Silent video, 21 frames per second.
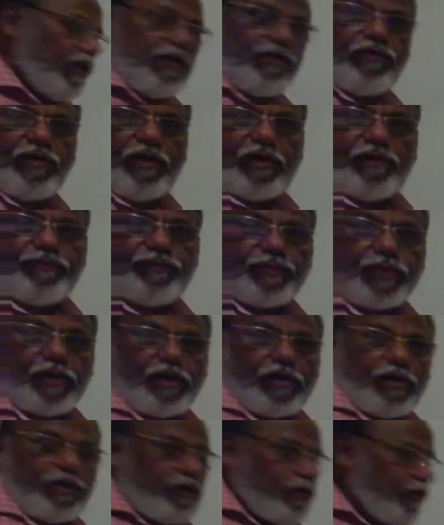when
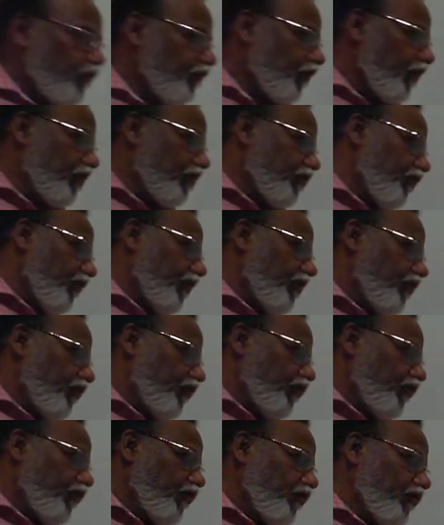the first one is
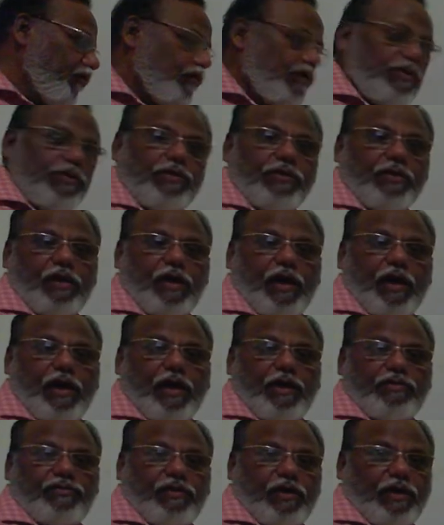true and
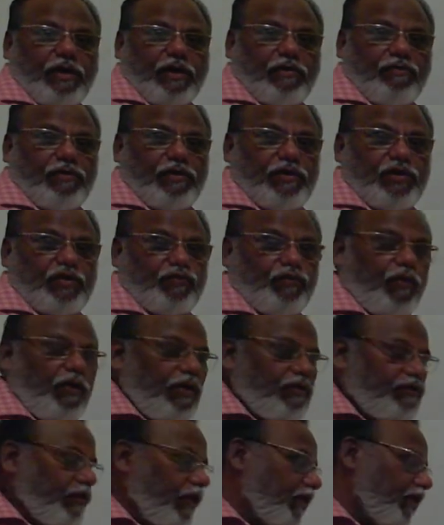second one is false,
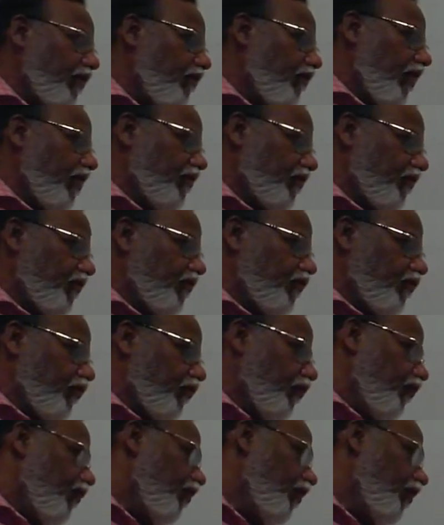otherwise it is true.